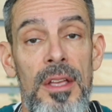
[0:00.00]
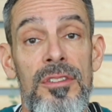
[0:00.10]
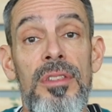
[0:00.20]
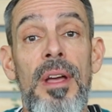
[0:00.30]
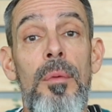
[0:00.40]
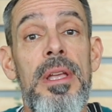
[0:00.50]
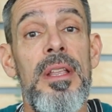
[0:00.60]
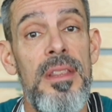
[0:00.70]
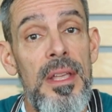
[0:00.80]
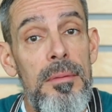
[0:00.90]
so that we
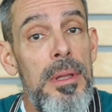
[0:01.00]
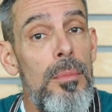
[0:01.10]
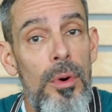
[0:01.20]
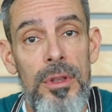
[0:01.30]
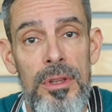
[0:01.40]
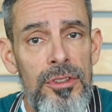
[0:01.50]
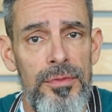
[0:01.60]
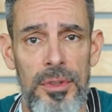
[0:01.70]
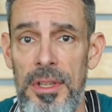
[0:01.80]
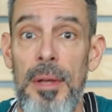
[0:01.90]
can then be more
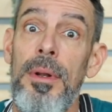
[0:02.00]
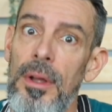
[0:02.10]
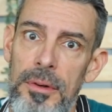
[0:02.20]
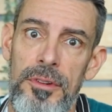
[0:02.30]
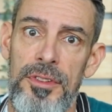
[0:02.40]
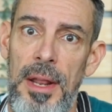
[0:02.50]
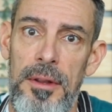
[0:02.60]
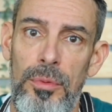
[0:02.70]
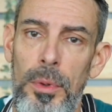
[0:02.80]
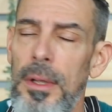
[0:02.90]
useful to him and
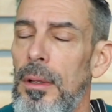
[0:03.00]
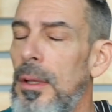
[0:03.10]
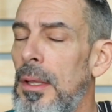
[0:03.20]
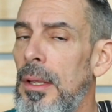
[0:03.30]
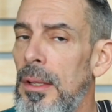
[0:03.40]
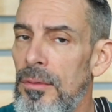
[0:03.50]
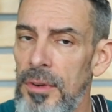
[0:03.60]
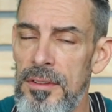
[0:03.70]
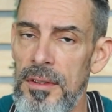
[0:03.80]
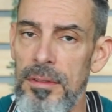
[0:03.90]
understand his will. For
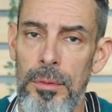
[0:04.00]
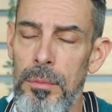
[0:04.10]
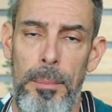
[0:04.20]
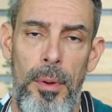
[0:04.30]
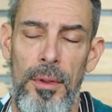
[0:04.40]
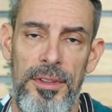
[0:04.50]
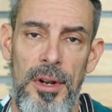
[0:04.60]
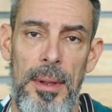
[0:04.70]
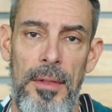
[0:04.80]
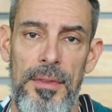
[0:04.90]
instance, look what Paul said about